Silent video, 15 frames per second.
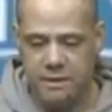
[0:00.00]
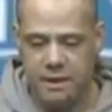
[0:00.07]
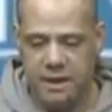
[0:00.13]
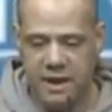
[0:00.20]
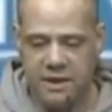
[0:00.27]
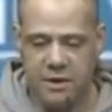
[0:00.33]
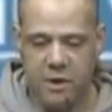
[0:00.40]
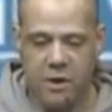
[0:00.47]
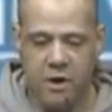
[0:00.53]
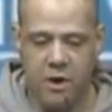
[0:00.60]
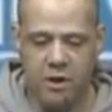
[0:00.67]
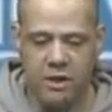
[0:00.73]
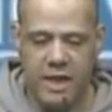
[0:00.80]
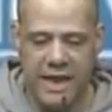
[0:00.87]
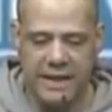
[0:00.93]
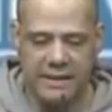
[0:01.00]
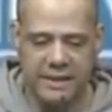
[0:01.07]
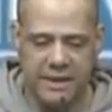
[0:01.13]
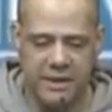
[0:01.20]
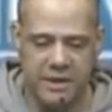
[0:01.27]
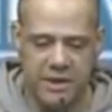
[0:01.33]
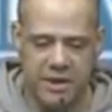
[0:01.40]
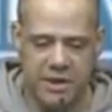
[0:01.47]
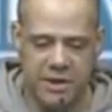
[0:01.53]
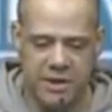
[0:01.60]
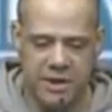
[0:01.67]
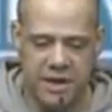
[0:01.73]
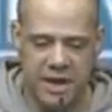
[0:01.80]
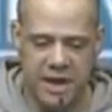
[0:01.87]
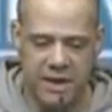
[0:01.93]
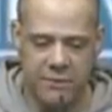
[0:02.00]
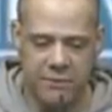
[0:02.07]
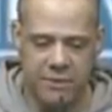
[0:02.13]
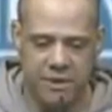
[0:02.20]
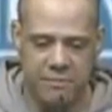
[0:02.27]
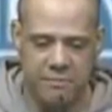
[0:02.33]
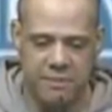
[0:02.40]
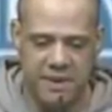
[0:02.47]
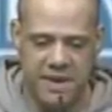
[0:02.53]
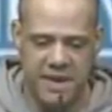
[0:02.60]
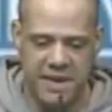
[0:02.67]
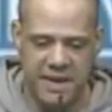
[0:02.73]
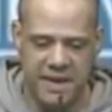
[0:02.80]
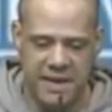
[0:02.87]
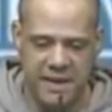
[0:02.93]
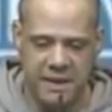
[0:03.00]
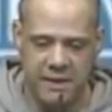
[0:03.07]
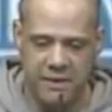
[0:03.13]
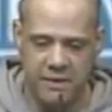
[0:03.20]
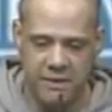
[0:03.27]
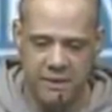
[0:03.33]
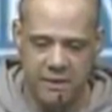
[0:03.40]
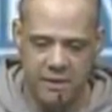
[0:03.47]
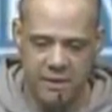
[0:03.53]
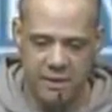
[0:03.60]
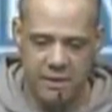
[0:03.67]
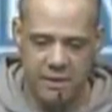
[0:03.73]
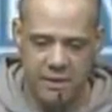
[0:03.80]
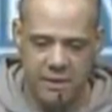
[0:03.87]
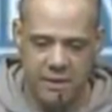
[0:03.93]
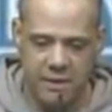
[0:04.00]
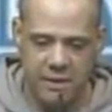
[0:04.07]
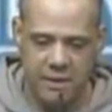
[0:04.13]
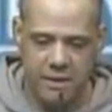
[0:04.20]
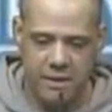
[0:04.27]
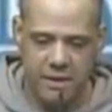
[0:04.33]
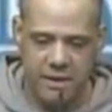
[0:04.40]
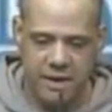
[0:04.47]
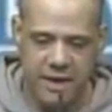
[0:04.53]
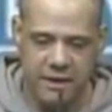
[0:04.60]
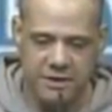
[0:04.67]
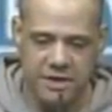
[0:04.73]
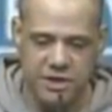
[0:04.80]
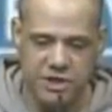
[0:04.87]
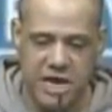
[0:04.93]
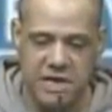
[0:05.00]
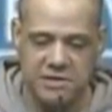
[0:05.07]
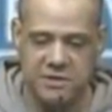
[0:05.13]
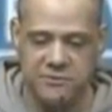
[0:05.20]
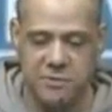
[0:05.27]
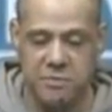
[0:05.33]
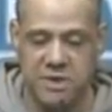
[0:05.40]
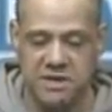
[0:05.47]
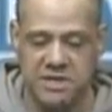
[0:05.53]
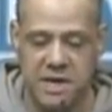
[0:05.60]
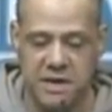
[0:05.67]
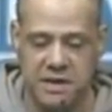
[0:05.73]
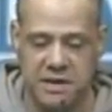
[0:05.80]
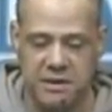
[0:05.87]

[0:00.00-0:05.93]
In all likelihood, it would be Keldon Johnson from Kentucky,